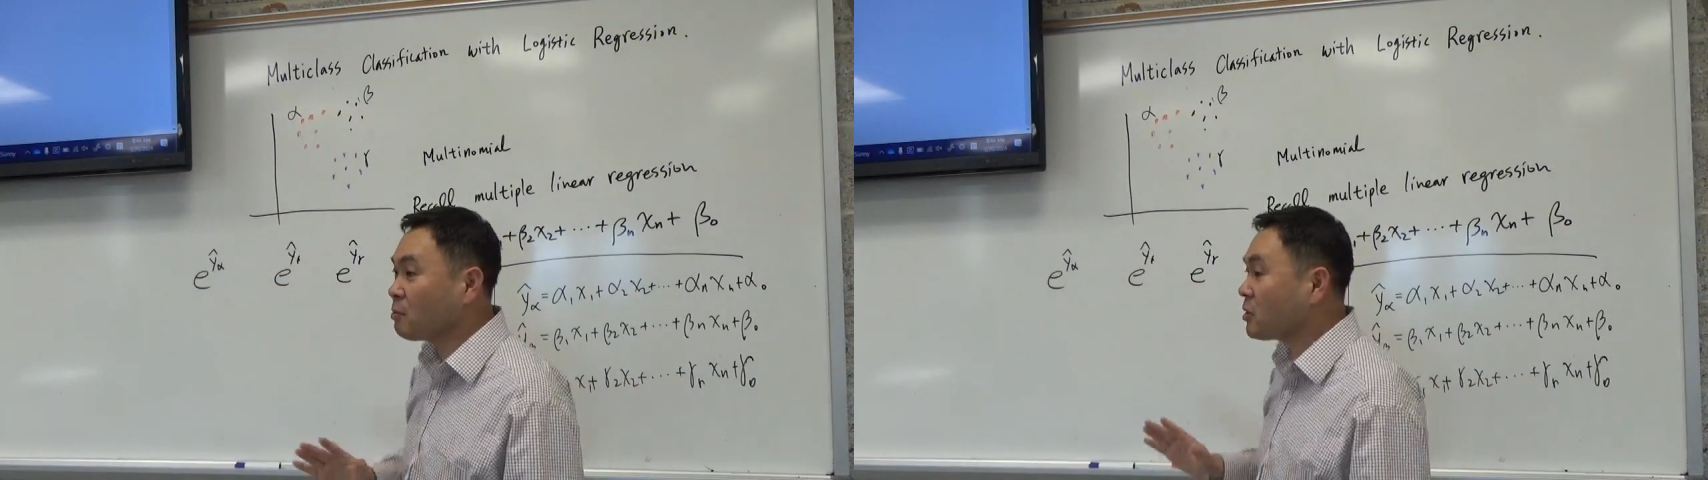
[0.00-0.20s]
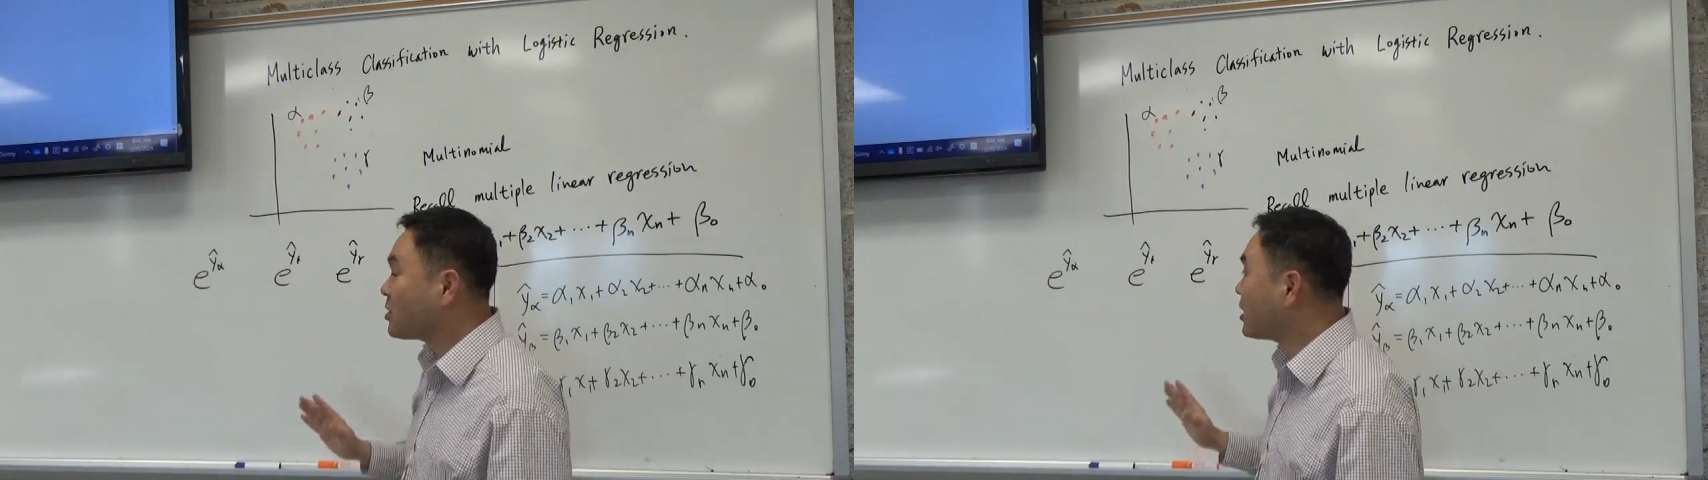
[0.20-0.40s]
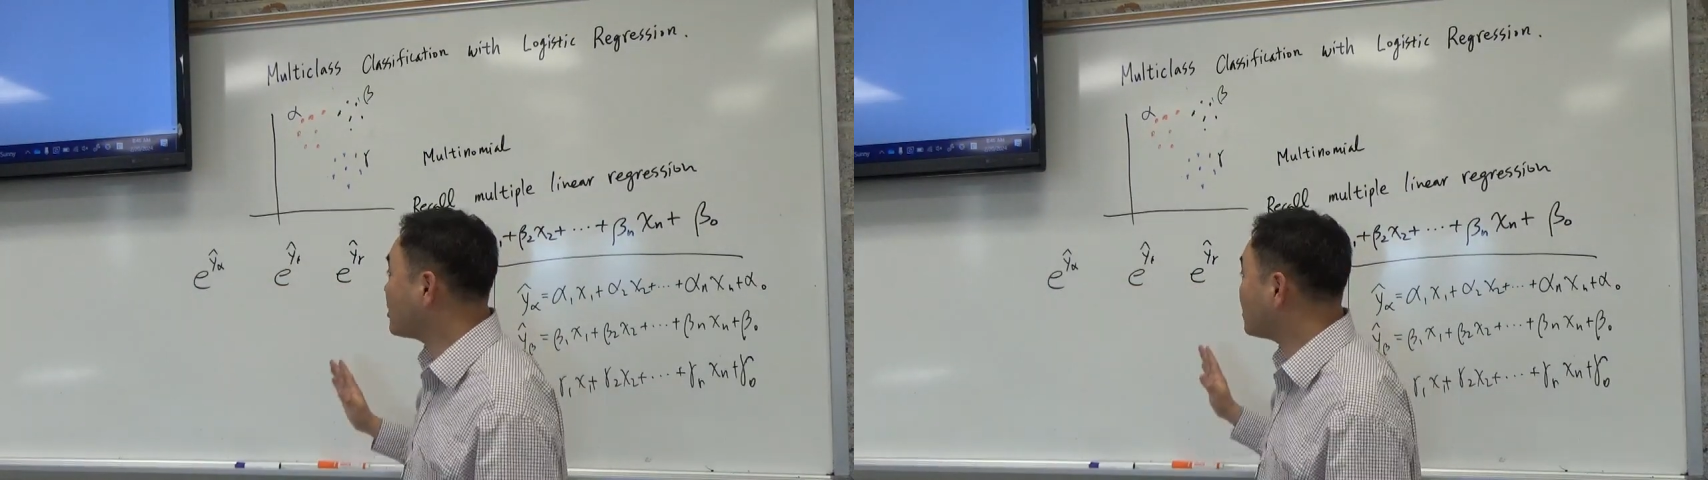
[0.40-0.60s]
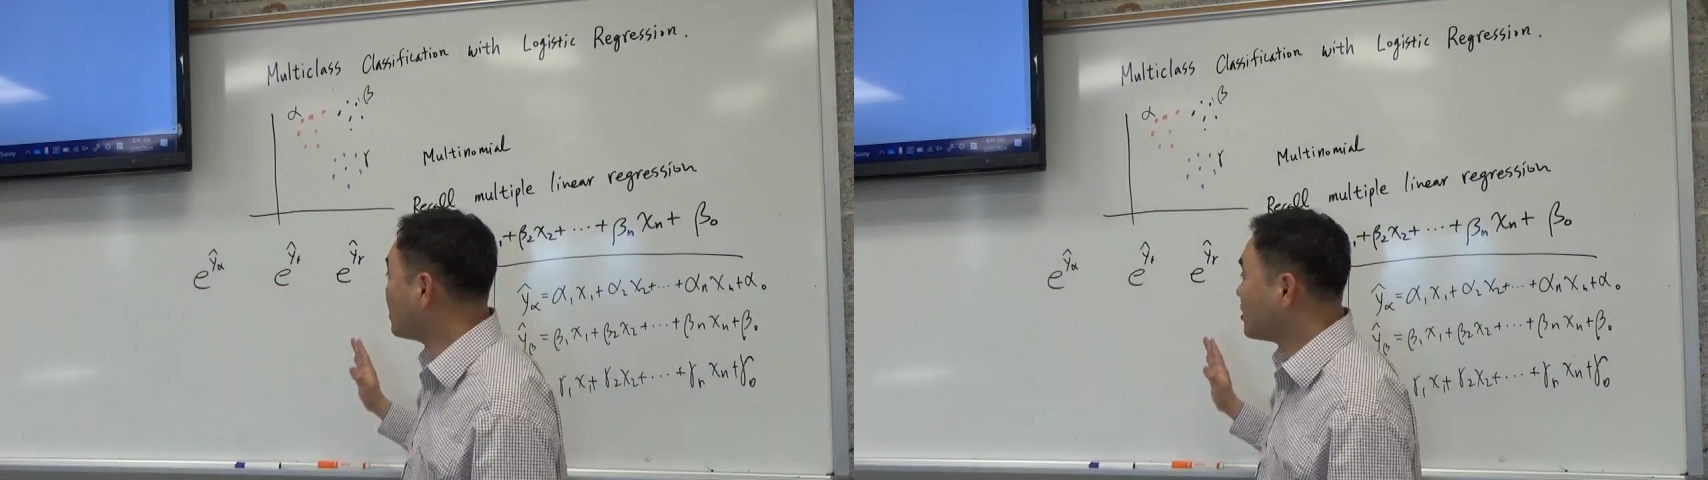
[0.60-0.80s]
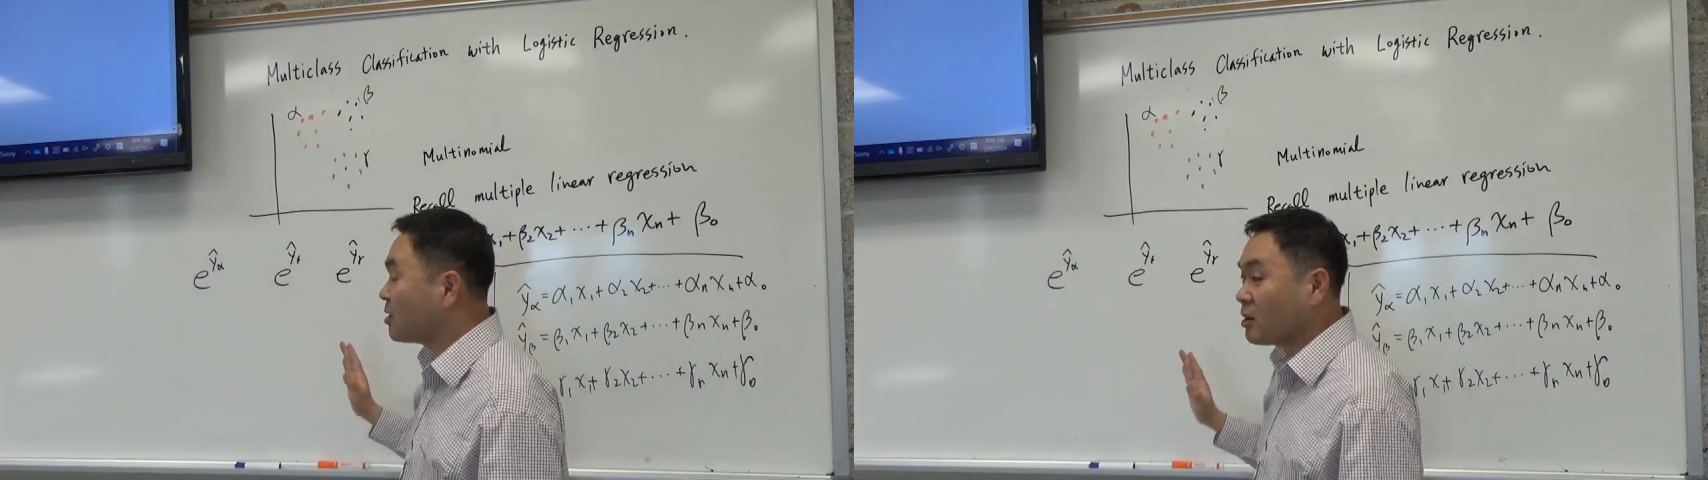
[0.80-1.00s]
But then
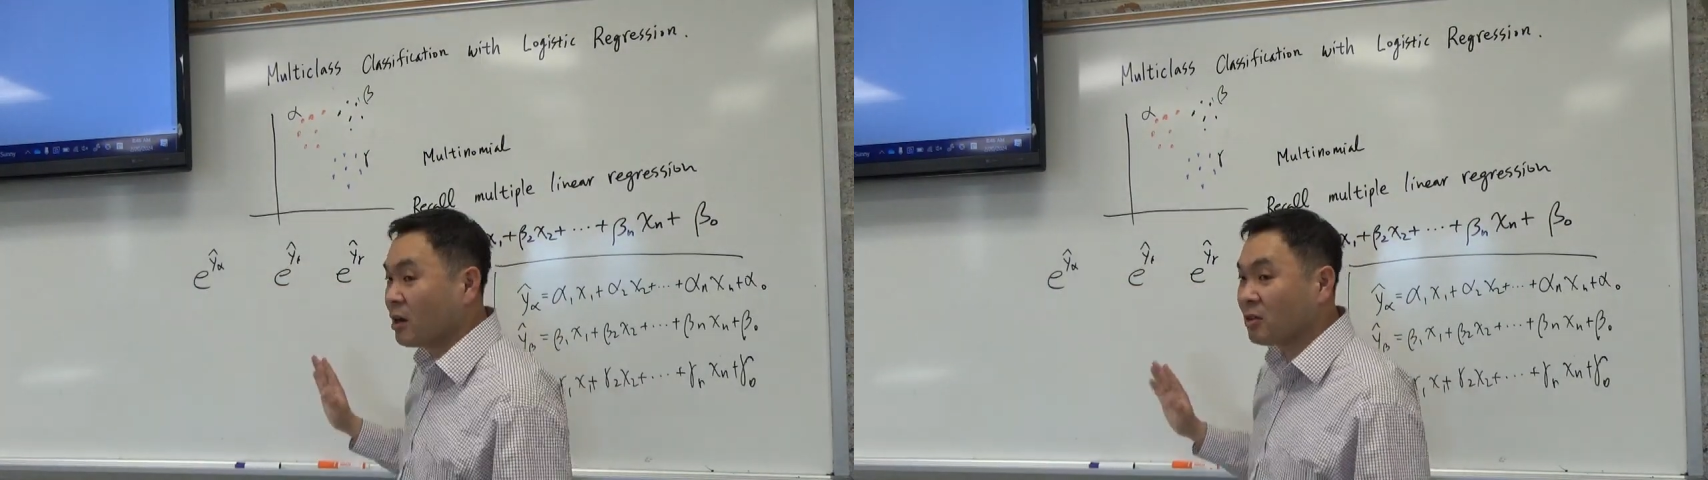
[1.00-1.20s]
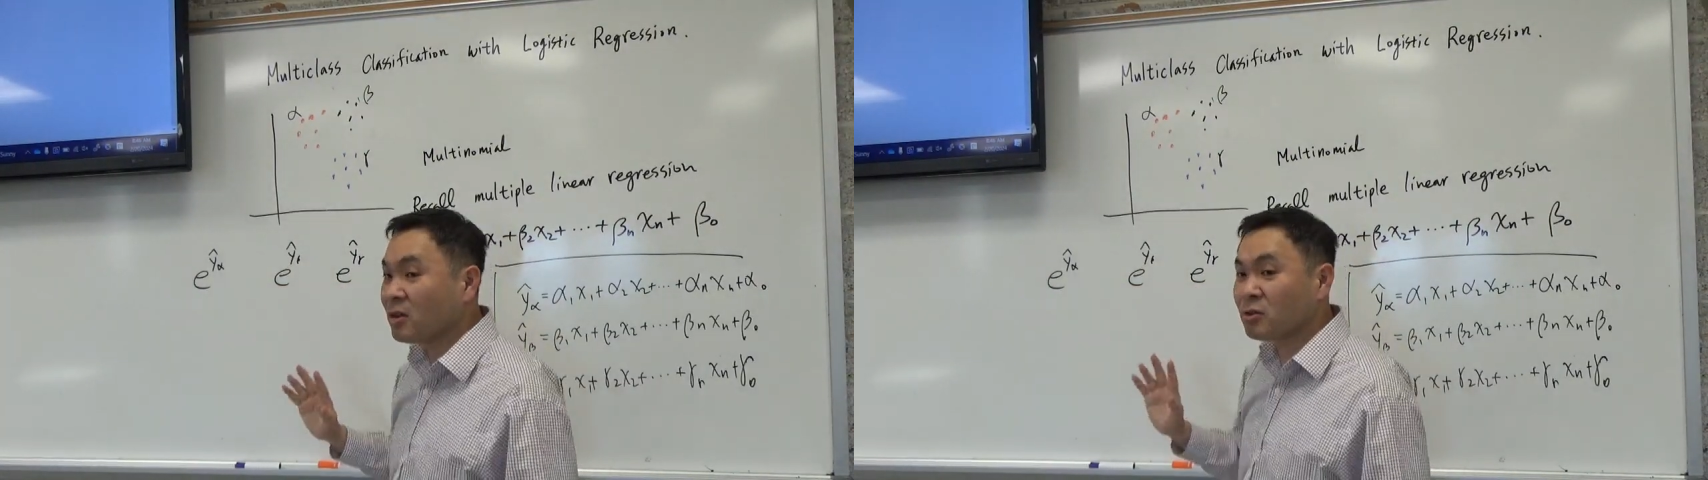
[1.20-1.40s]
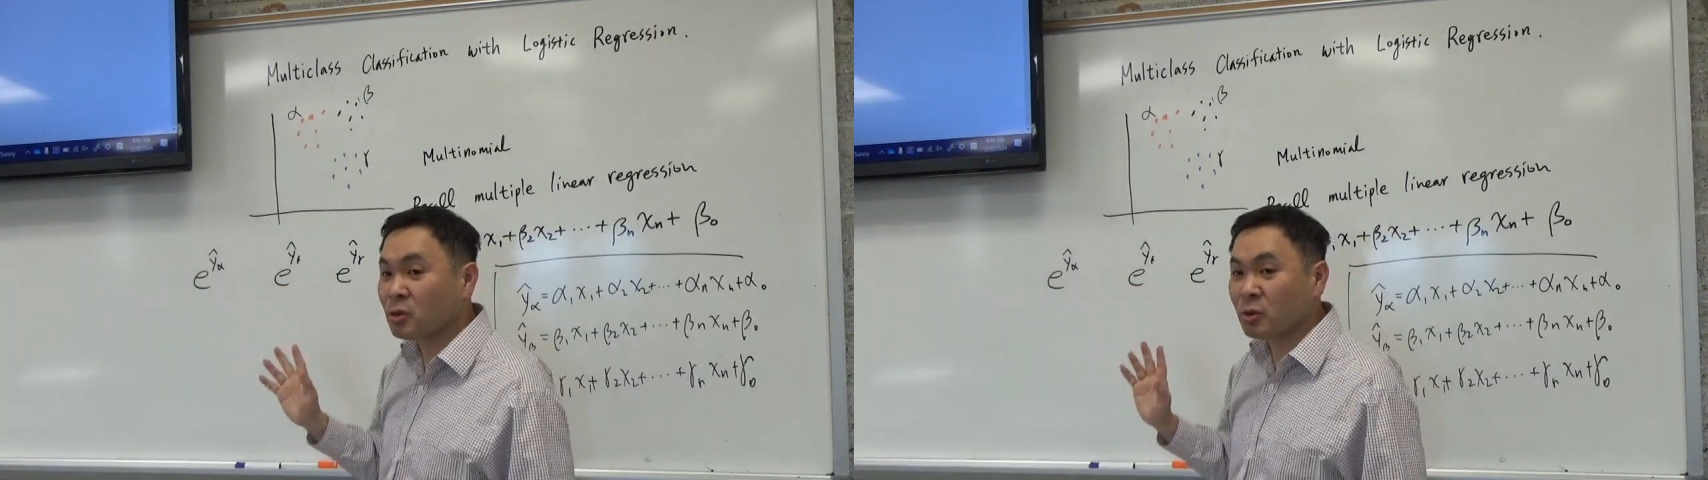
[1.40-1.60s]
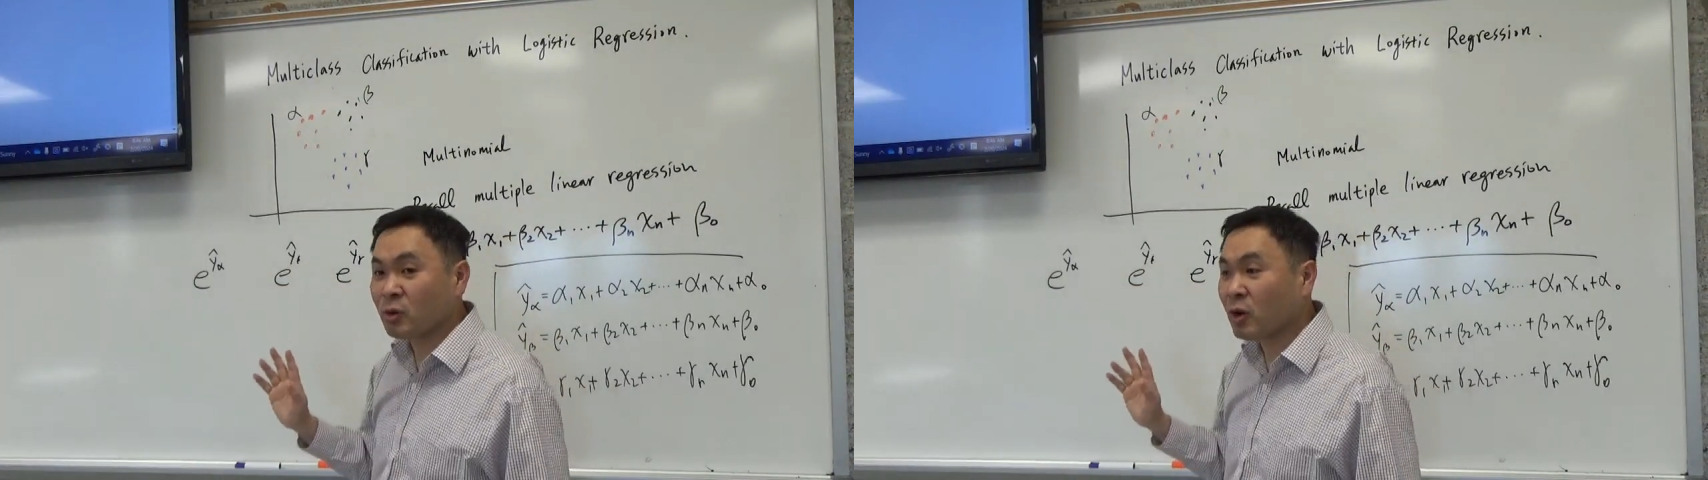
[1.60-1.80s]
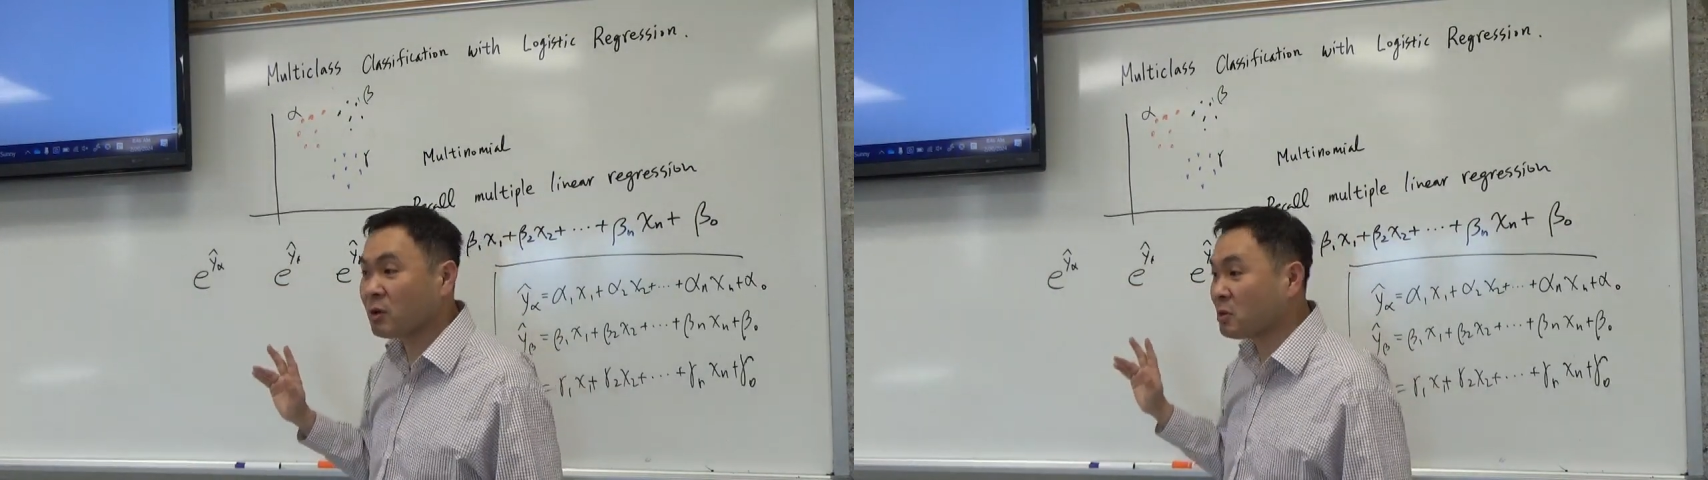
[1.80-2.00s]
another
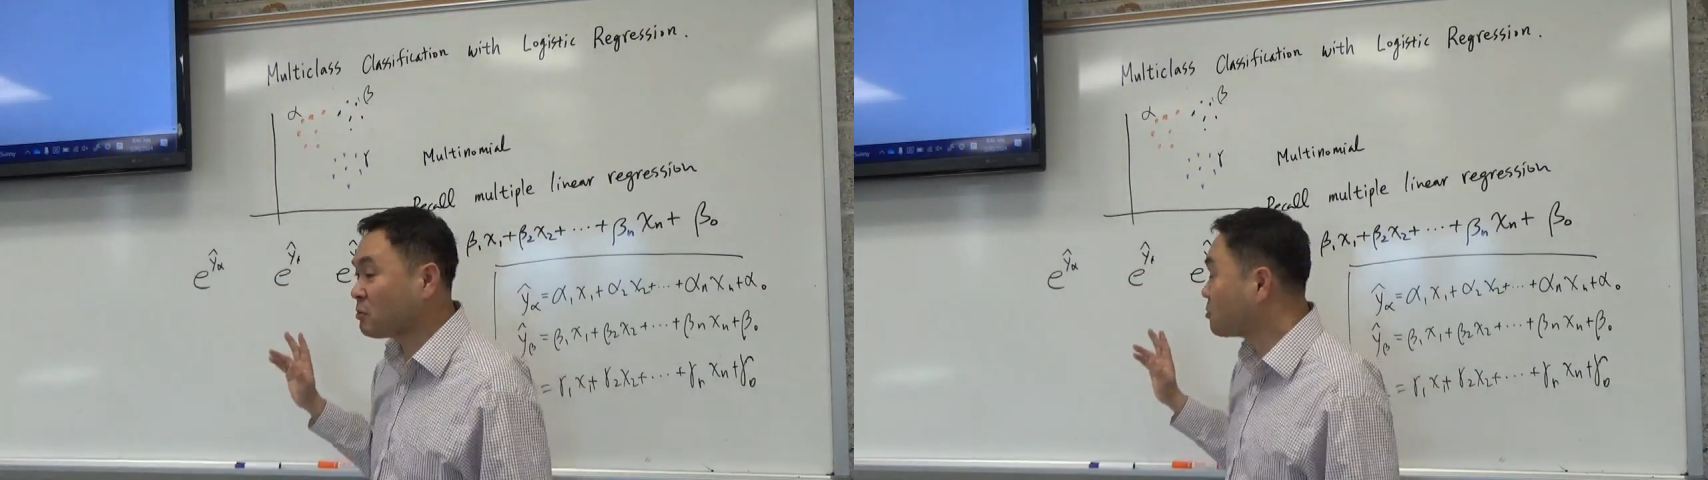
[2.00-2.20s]
requirement